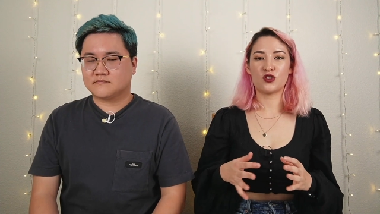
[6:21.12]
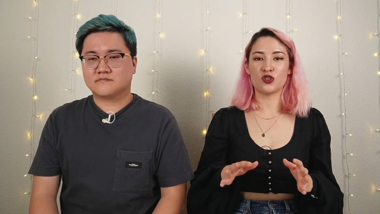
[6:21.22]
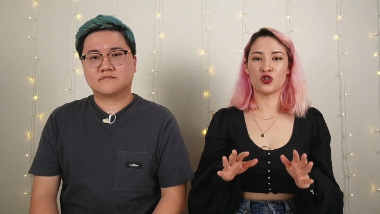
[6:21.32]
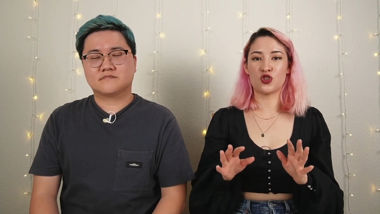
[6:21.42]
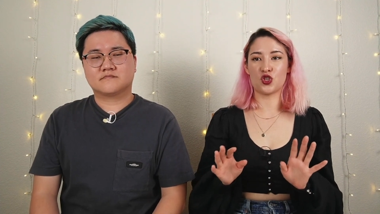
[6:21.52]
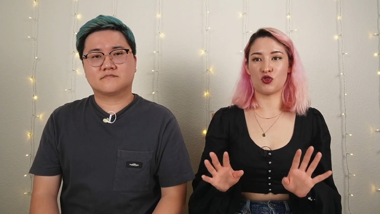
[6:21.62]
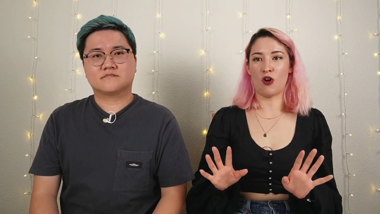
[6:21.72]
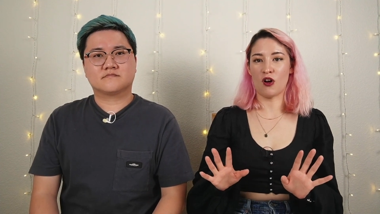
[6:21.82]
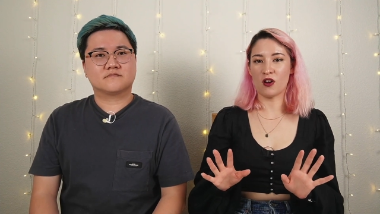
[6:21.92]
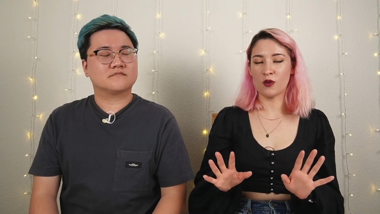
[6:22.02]
Speaker 1: just
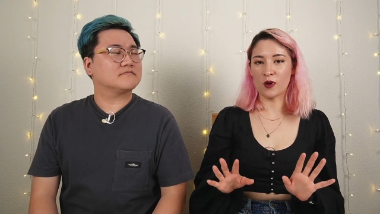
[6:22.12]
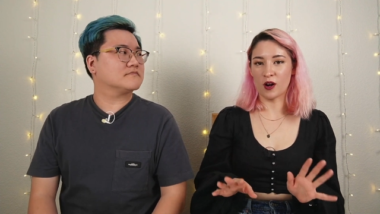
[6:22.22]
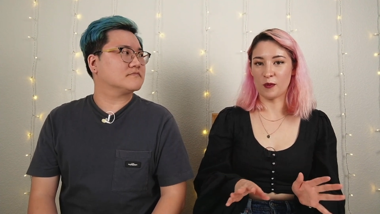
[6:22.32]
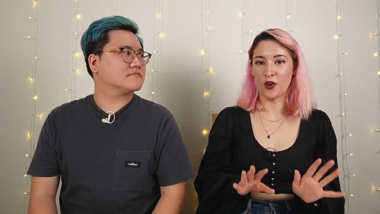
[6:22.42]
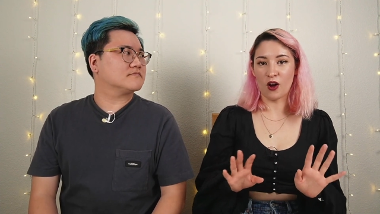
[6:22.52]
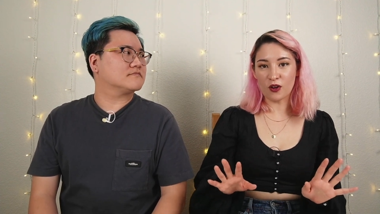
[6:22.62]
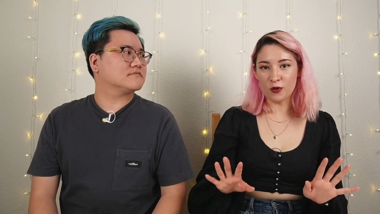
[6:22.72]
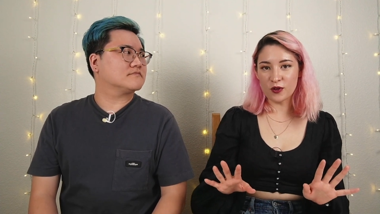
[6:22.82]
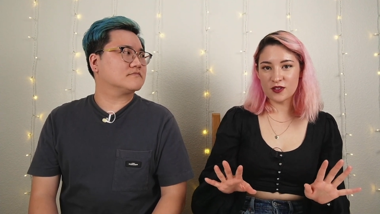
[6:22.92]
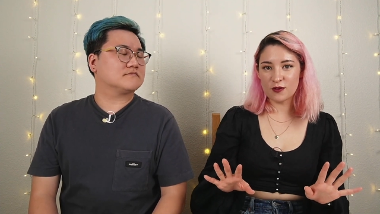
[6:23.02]
strong where I'm not
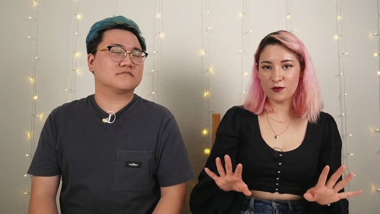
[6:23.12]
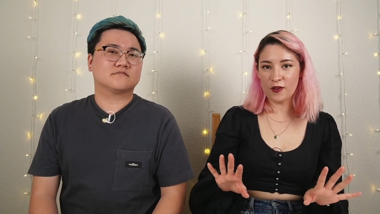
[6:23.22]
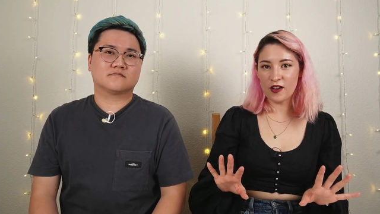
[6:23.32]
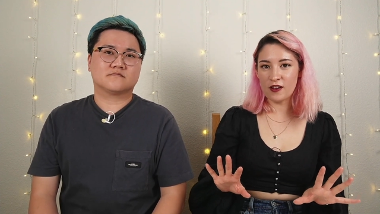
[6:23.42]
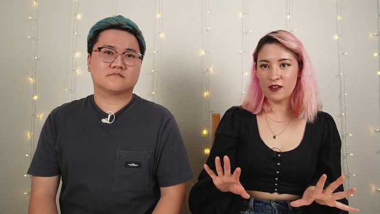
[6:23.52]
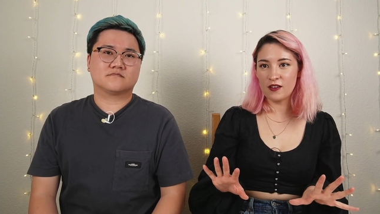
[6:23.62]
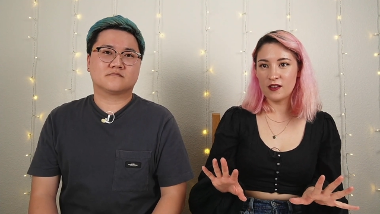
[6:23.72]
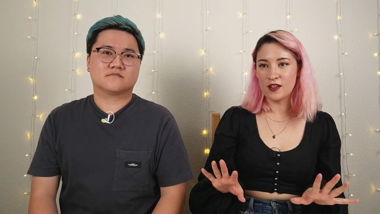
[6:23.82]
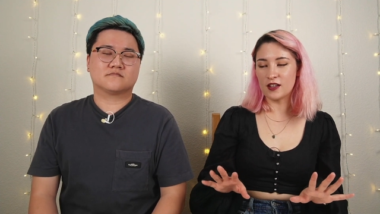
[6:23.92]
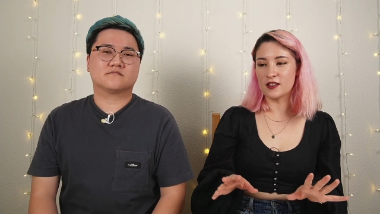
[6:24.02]
going to fail.
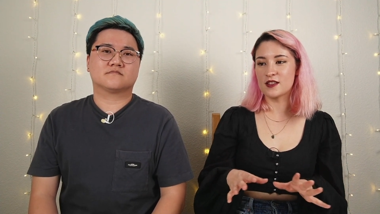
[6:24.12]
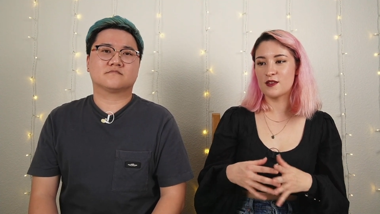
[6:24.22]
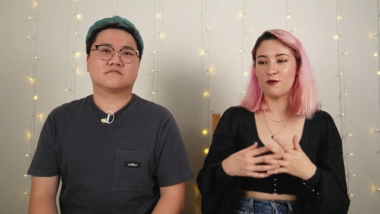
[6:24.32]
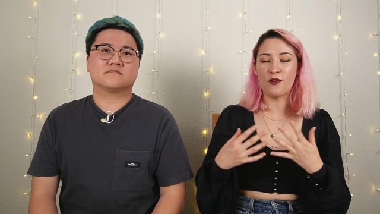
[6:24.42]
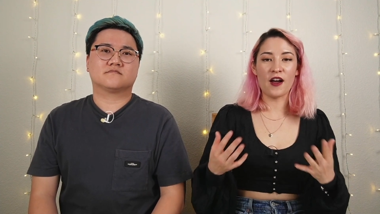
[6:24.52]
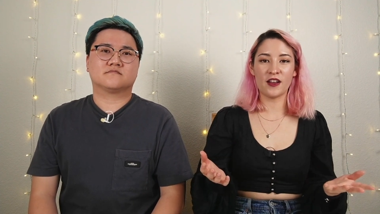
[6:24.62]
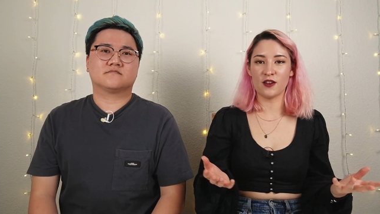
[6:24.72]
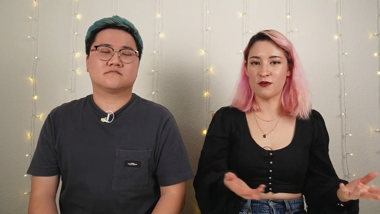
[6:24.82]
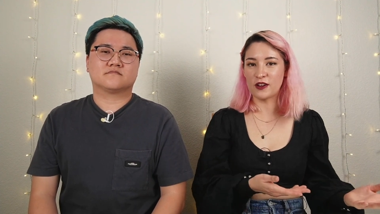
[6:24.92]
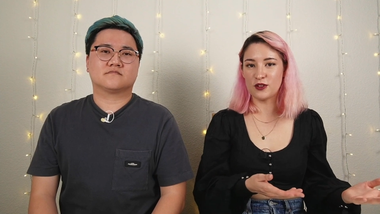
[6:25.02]
It's fine
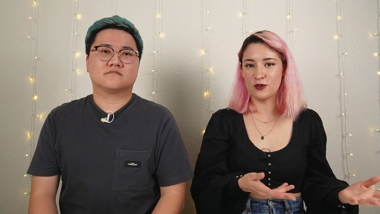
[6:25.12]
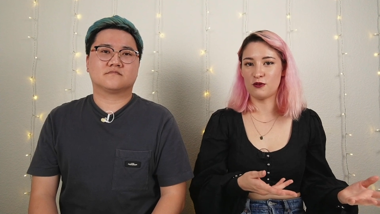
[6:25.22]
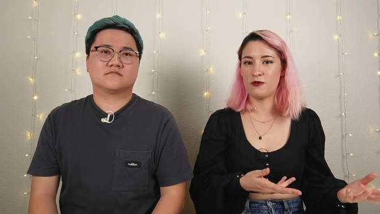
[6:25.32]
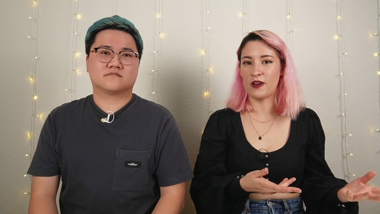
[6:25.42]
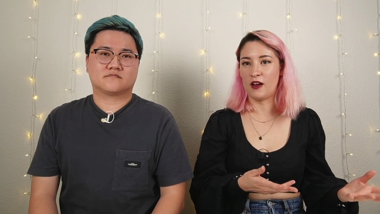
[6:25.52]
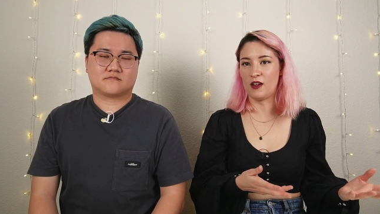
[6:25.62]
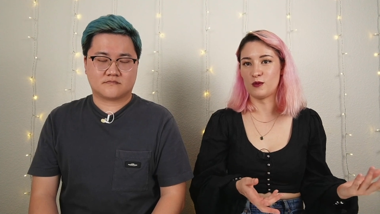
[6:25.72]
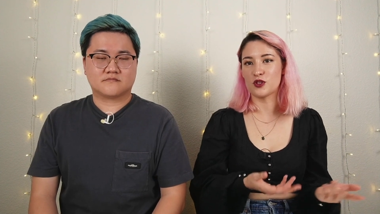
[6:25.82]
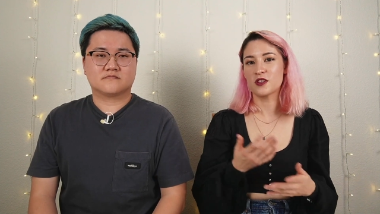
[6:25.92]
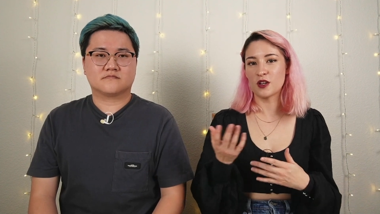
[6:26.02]
if I do fail. I'm
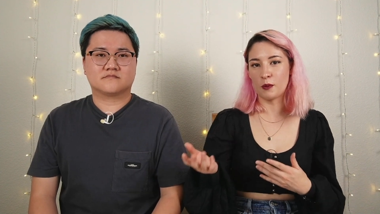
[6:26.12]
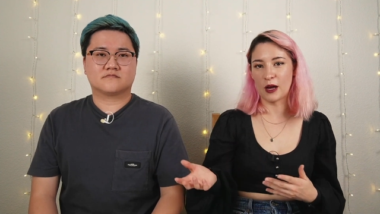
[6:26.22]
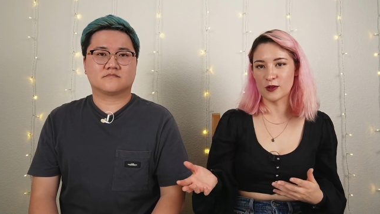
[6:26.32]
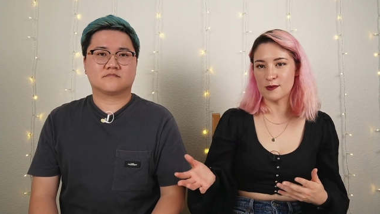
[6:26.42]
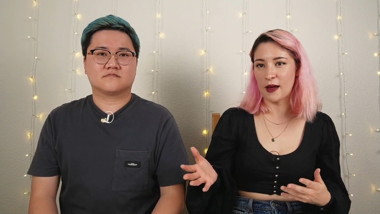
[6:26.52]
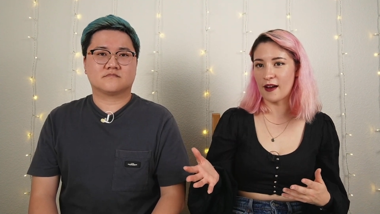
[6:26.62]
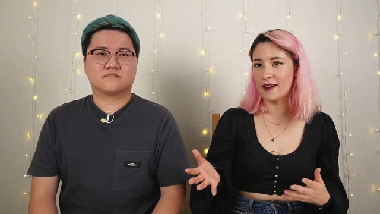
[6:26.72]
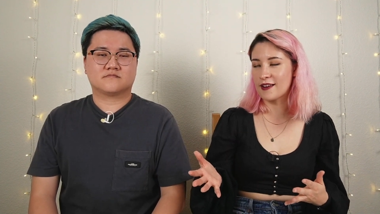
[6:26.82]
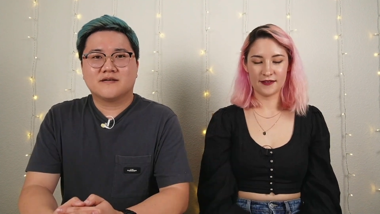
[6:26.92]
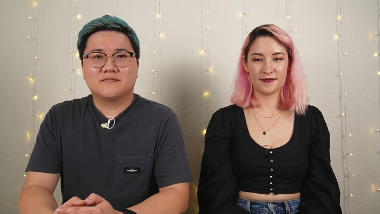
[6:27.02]
just gonna bounce
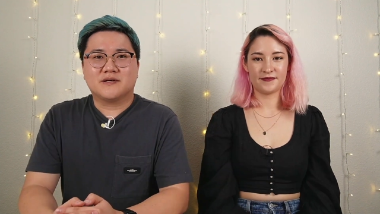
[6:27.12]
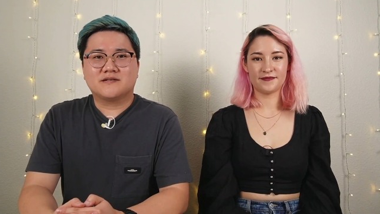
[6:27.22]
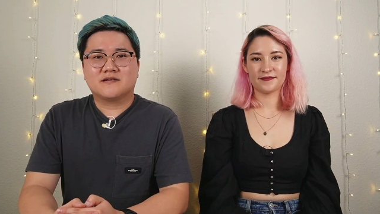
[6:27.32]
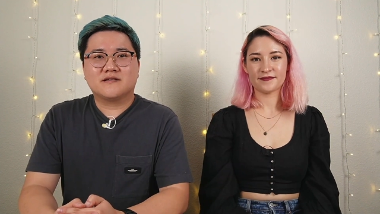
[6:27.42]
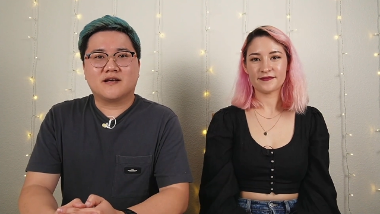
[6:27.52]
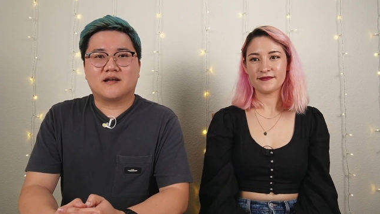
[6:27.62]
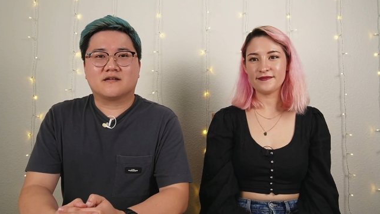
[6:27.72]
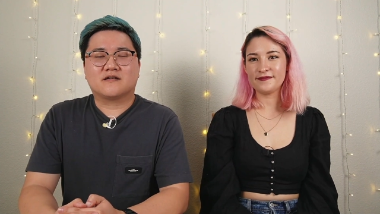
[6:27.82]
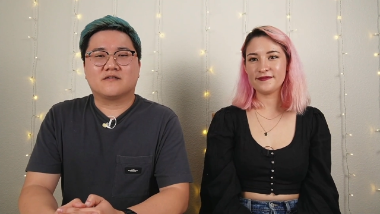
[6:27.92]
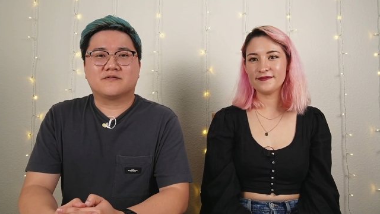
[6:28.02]
back.
Speaker 2: Basically, Anna
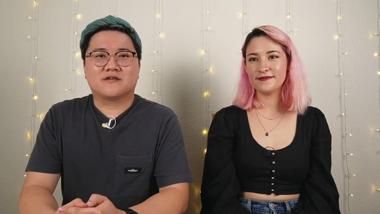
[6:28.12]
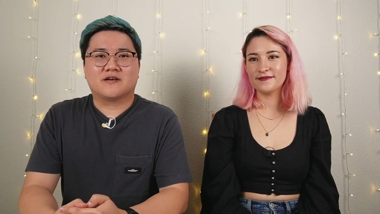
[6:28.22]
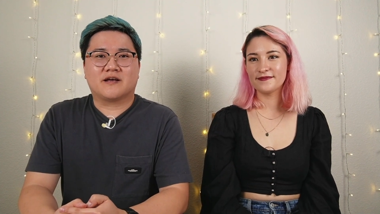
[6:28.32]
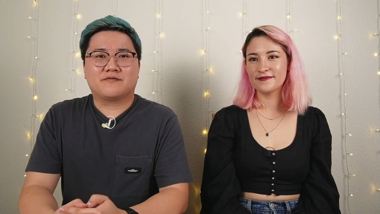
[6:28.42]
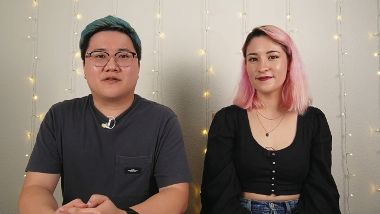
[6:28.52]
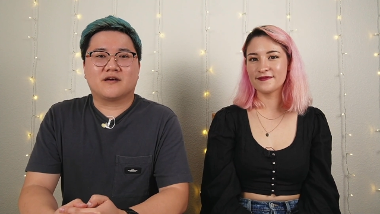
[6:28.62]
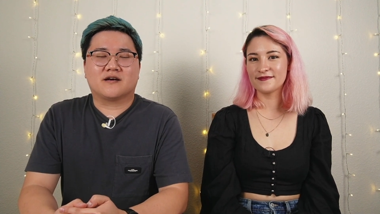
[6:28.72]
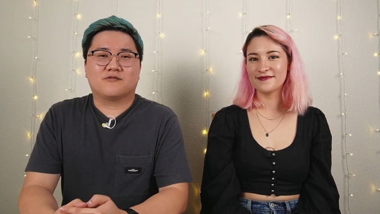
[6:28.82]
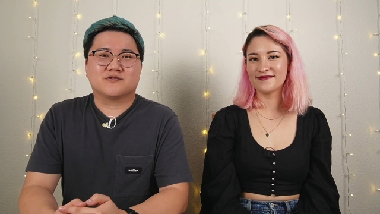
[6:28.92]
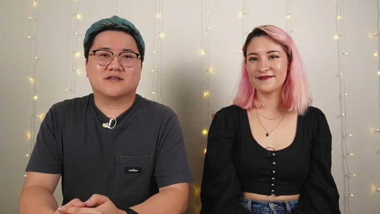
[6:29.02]
covered everything
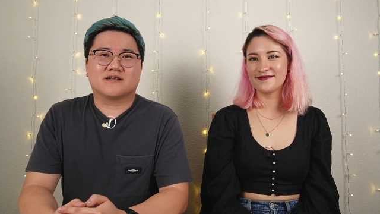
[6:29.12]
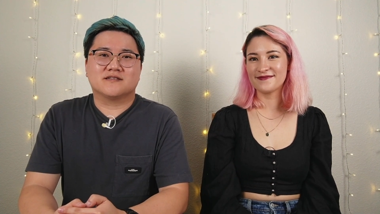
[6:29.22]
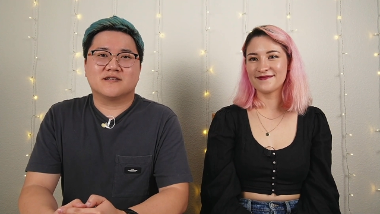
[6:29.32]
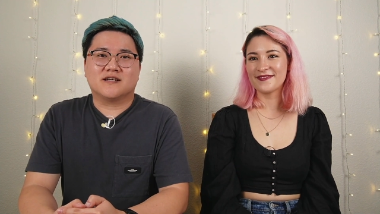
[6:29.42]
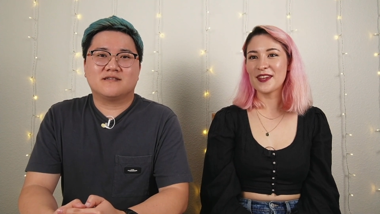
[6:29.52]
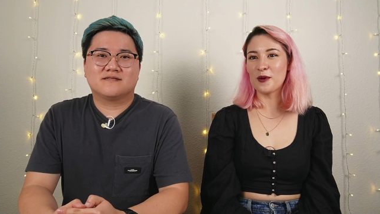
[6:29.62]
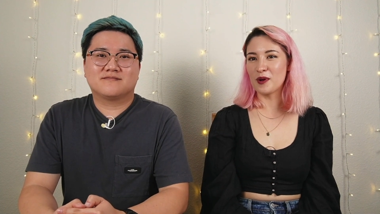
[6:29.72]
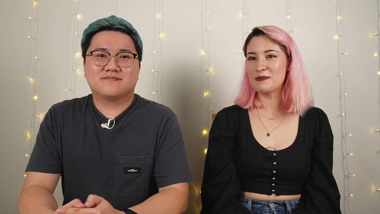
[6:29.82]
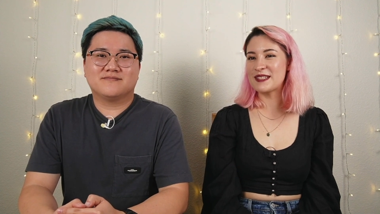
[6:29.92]
I was gonna say. Whoops.